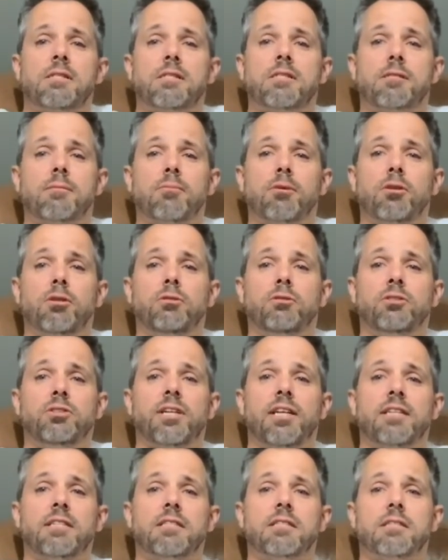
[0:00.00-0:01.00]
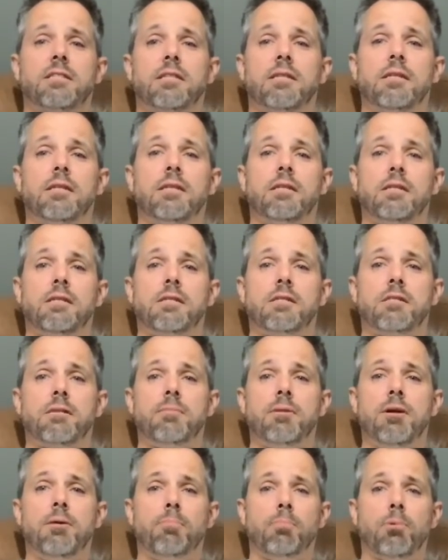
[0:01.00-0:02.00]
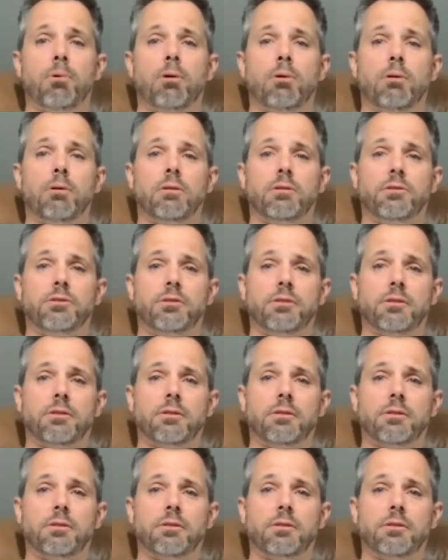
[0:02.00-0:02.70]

some glute sets, some hip rolls,